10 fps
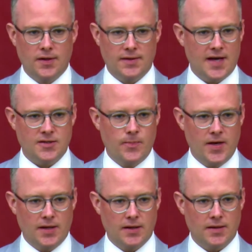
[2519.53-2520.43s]
that's
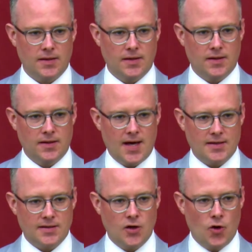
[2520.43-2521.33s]
big.
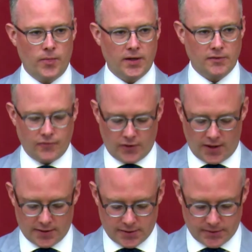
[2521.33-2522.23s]
That's the opening for
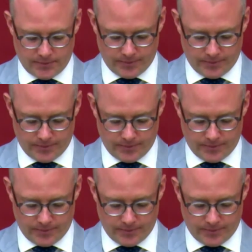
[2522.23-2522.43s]
us.